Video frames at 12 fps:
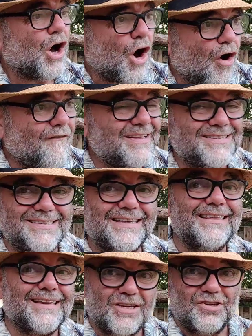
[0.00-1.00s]

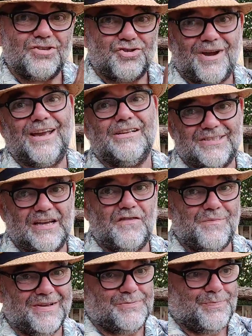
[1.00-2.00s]
Obviously, the trailer
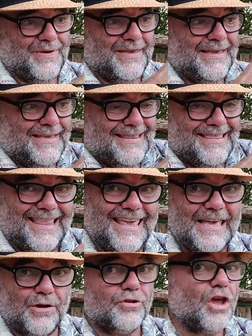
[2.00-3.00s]
itself must be
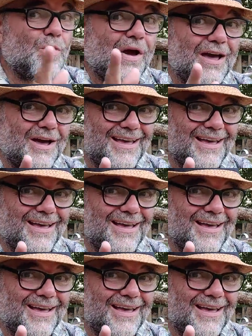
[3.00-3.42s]
legal. No